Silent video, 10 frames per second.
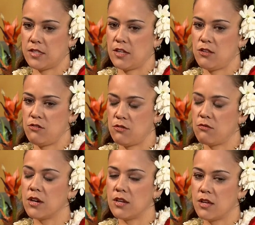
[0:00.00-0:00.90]
said, you know
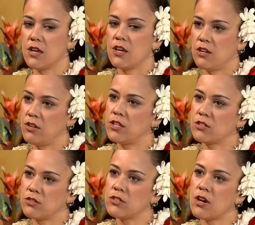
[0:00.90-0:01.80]
what, you need
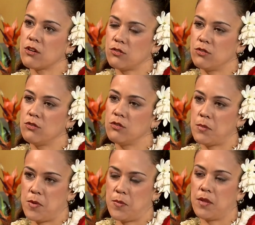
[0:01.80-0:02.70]
to go talk to the
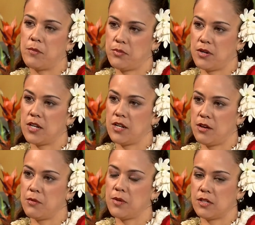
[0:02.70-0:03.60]
people at Punana
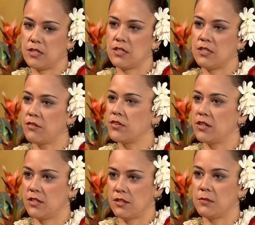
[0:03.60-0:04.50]
Leo because it's
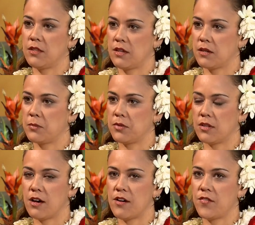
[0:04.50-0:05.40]
definitely something they can
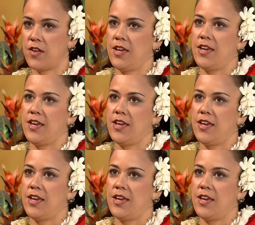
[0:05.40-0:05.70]
pull off.